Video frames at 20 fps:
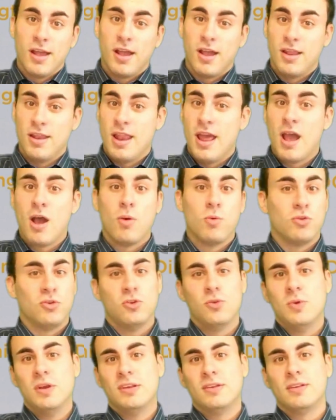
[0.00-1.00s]
and now
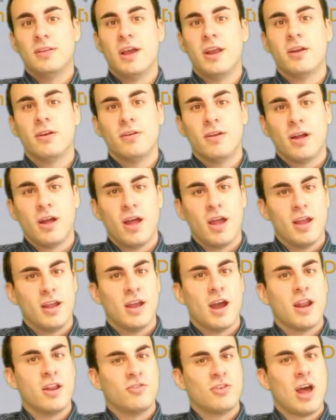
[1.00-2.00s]
two weeks later, I
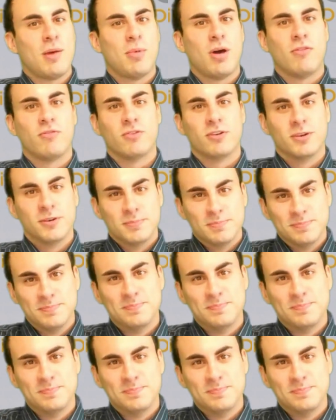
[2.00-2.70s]
got a job offer.